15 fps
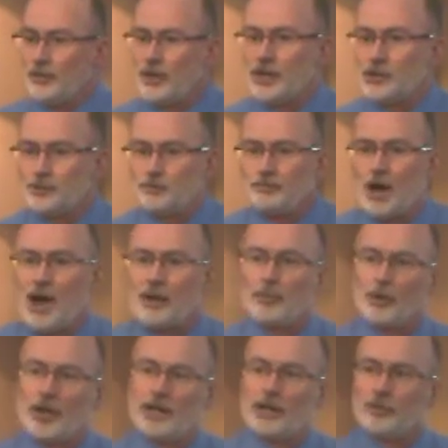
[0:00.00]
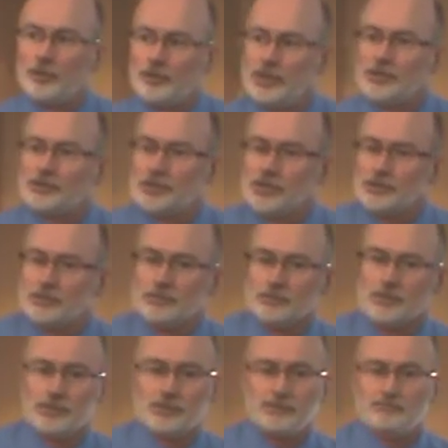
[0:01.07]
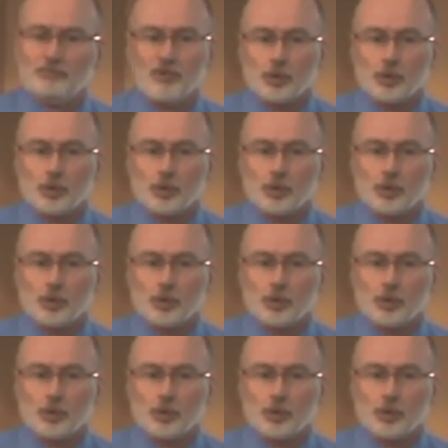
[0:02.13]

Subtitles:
things operating within systems.